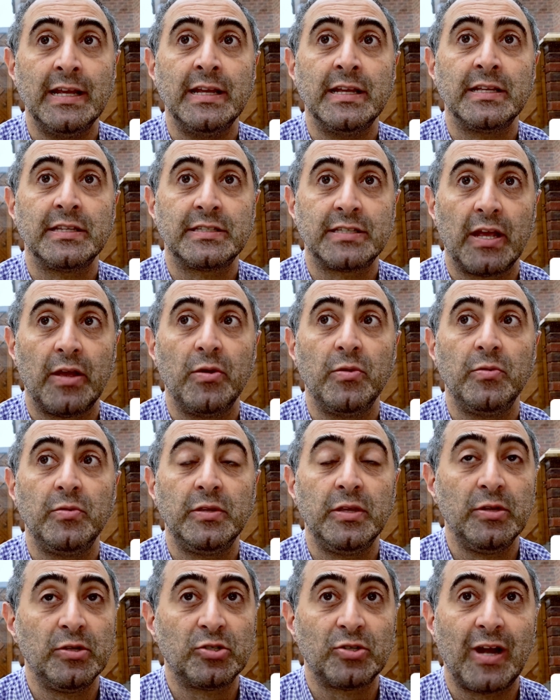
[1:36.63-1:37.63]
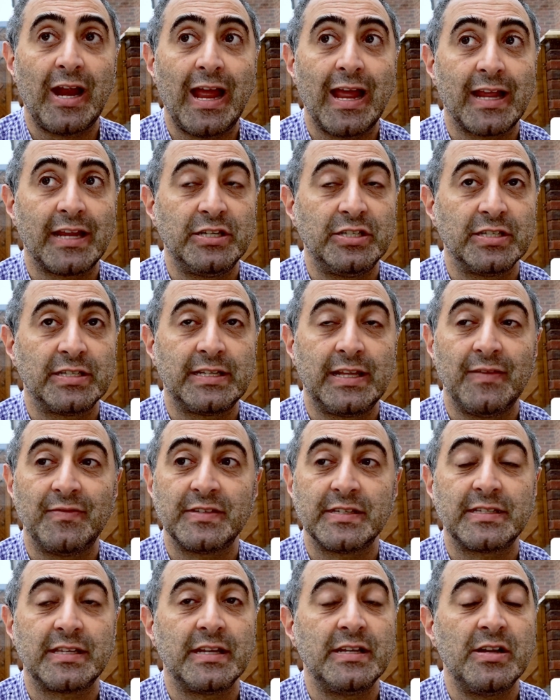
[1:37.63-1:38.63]
So YouTrack just gives
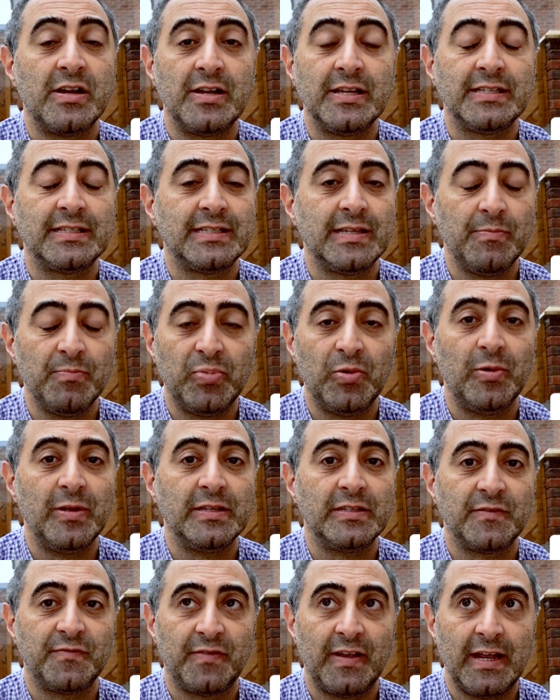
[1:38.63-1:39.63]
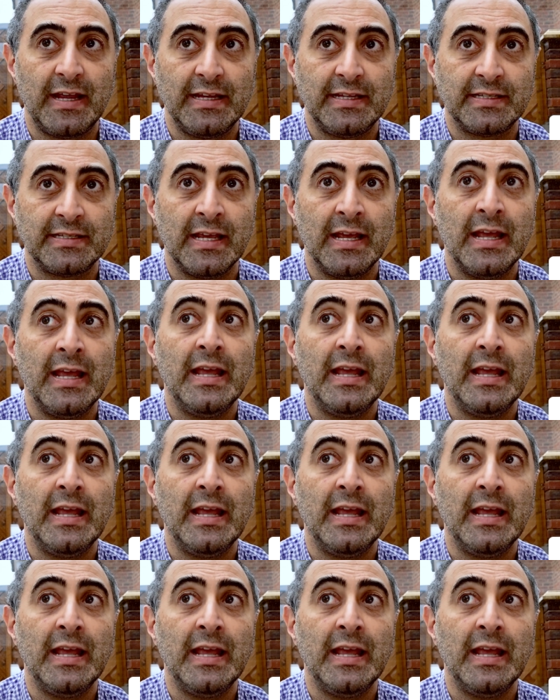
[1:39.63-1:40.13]
us a nice simple interface.